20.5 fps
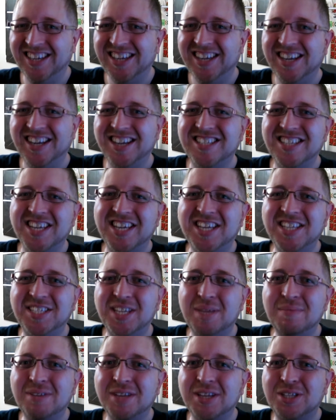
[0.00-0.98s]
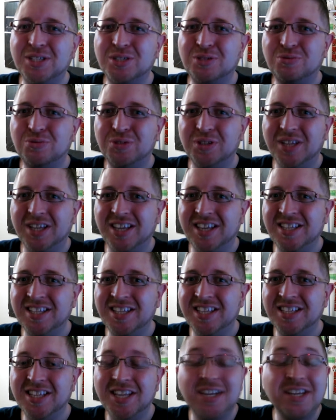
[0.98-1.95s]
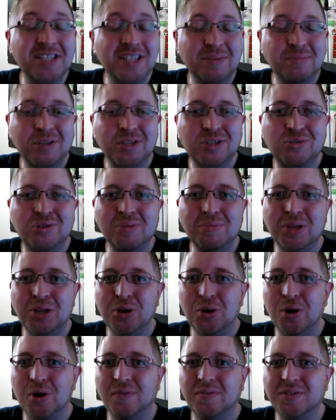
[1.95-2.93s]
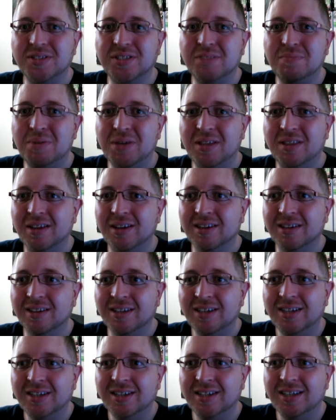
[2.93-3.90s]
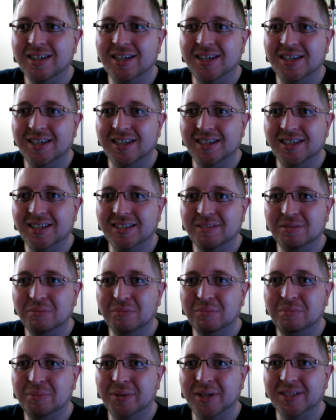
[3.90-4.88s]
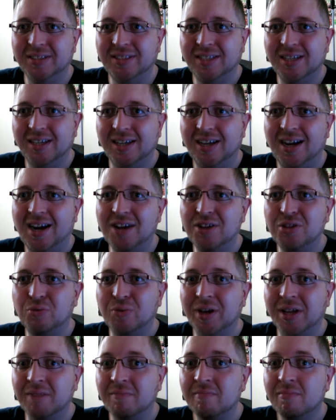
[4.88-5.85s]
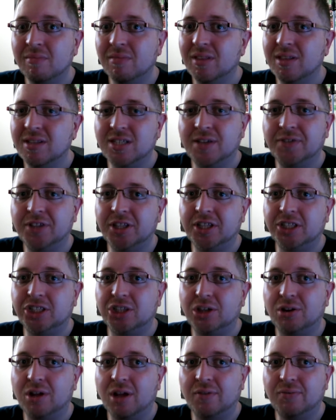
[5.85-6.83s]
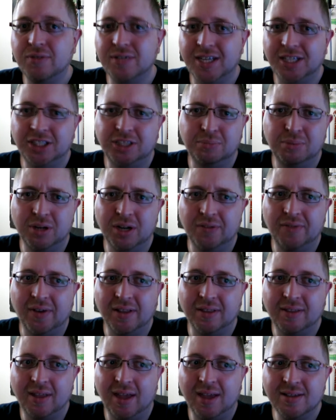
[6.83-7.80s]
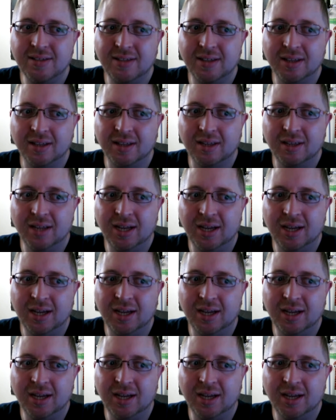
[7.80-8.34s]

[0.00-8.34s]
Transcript: It's like he seemed extremely nervous to be there. But either way, the stuff that they showed off was actually pretty fantastic.